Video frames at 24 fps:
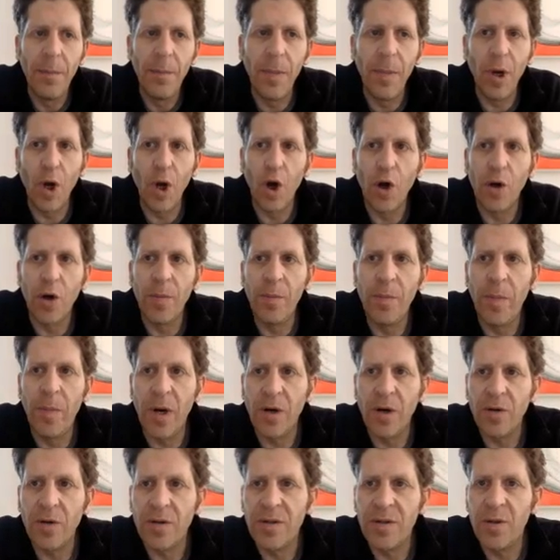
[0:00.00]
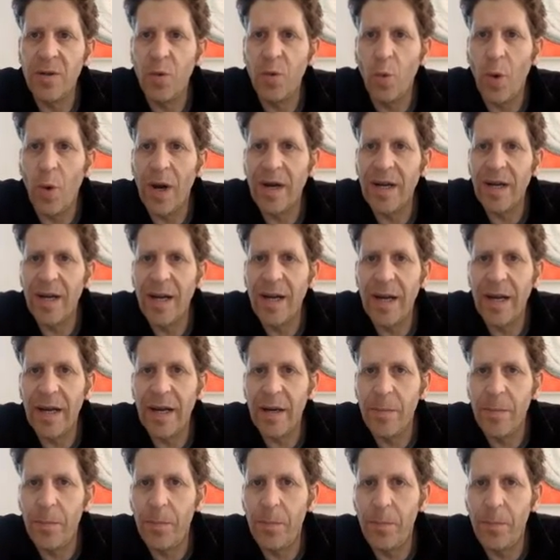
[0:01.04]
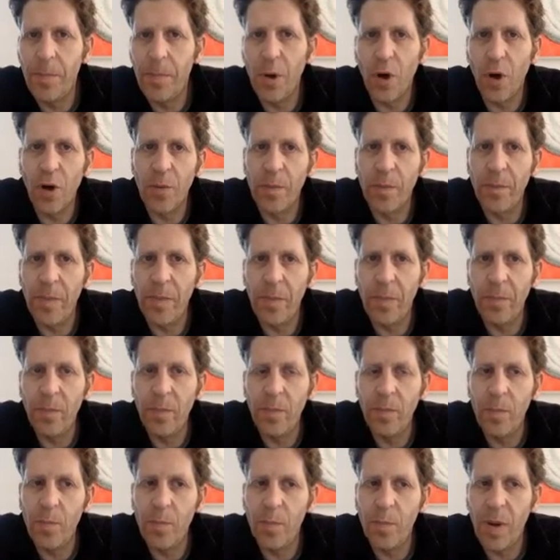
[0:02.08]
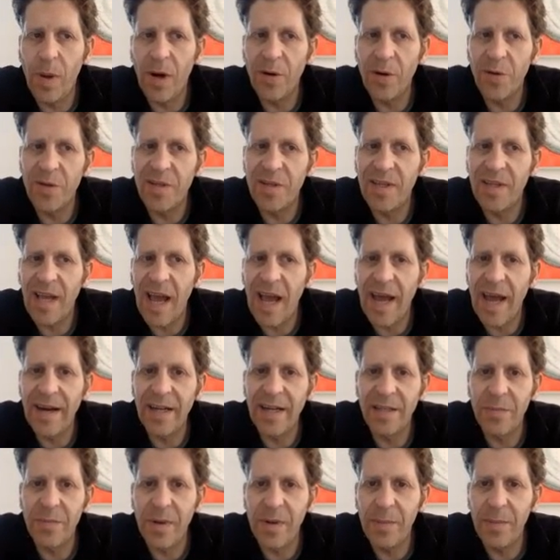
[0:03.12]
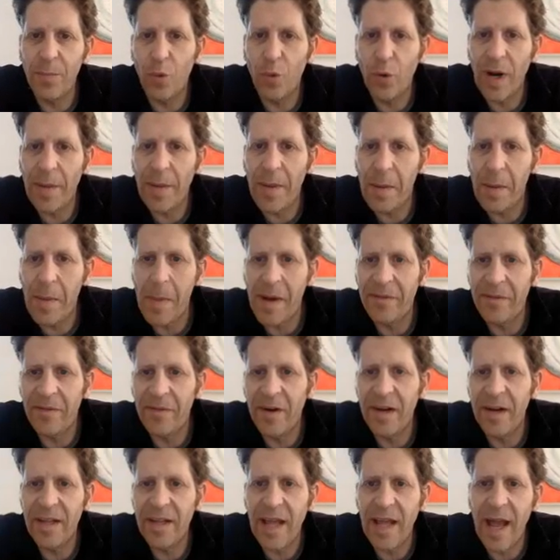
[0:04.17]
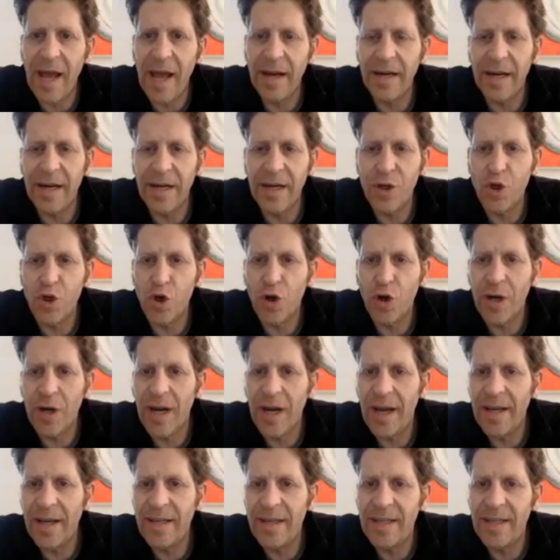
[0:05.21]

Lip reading: Blog Post. One Click Blog Post, and it's been brought up by my friend Anka Shukla.